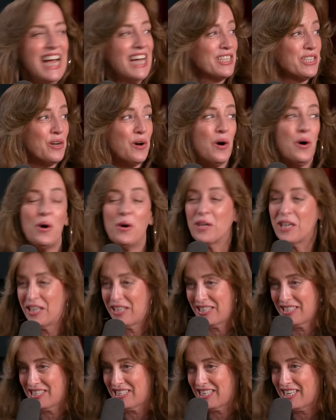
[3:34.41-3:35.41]
That's all he
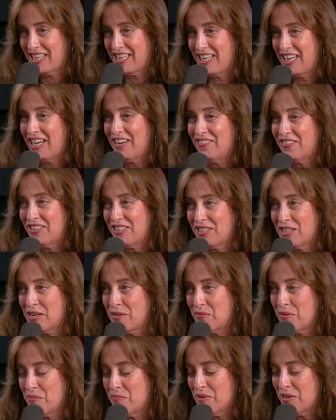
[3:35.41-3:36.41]
can say every
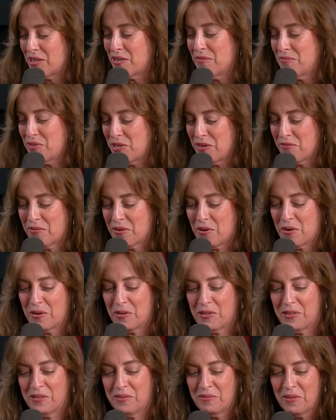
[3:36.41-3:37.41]
time we bring up Jeff
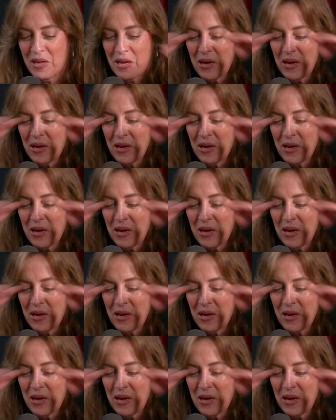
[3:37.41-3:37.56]
Garlin.